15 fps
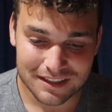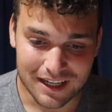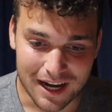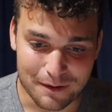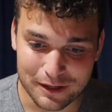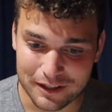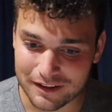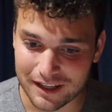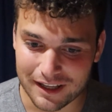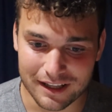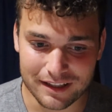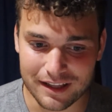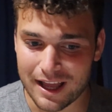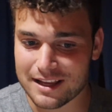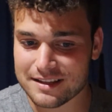I mean,
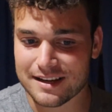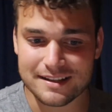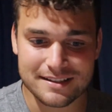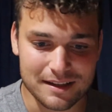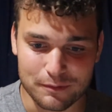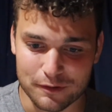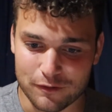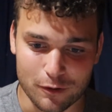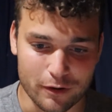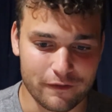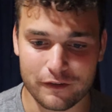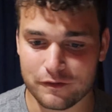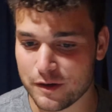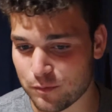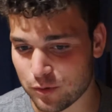as I said before,
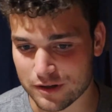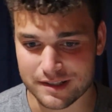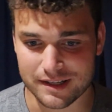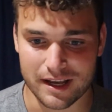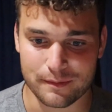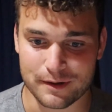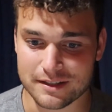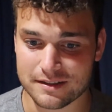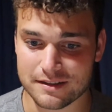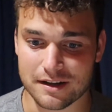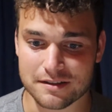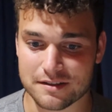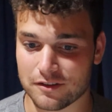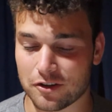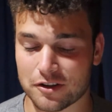15 points a game
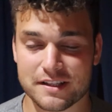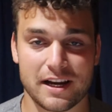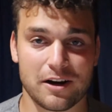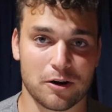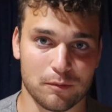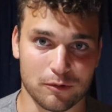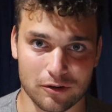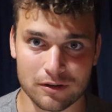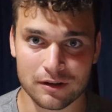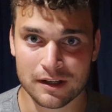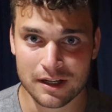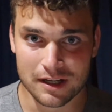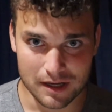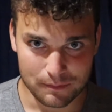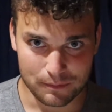doesn't look terrible,
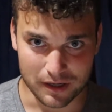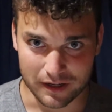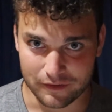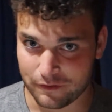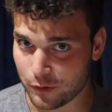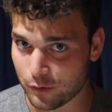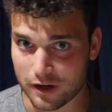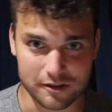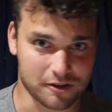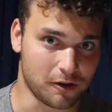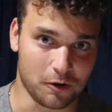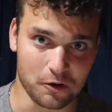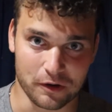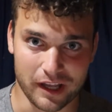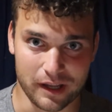but if you watch the
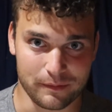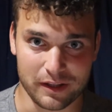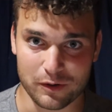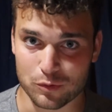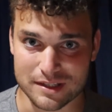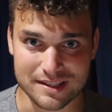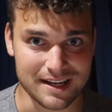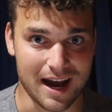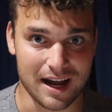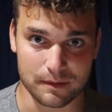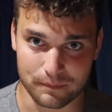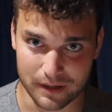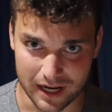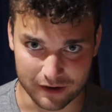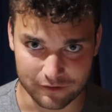whole game, he was not
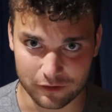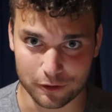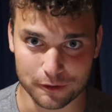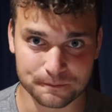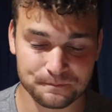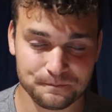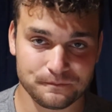impactful.